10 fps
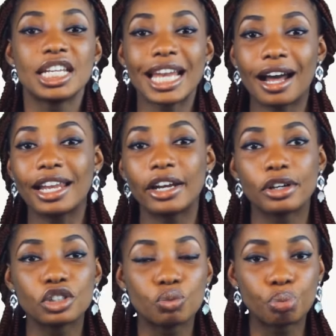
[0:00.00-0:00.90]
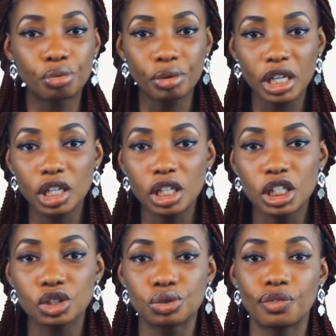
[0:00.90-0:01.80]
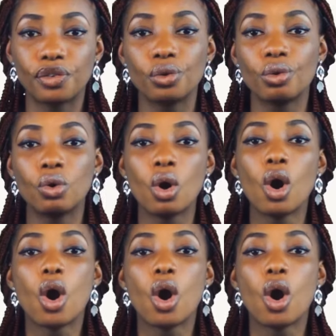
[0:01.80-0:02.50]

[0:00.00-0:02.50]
now let us breeze through